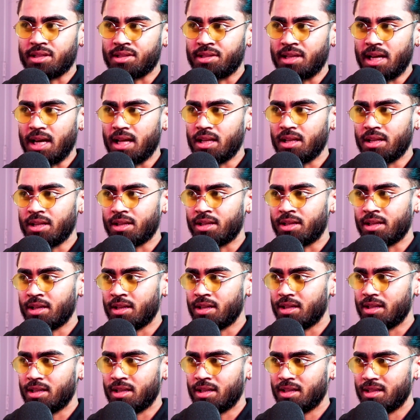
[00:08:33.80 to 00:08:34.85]
does not look
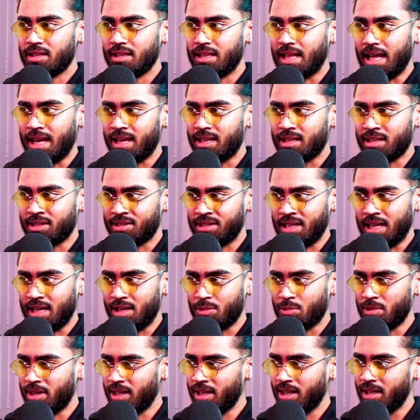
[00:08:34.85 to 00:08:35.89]
good. That does not.
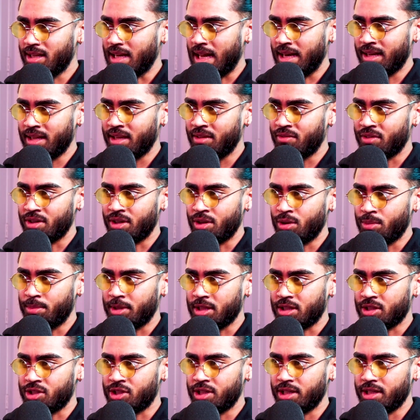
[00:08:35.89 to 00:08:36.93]
What? I didn't even know
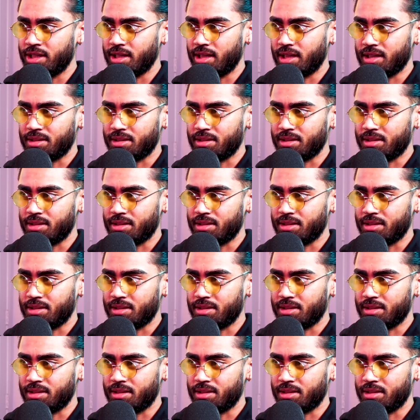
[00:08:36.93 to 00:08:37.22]
about the cheating.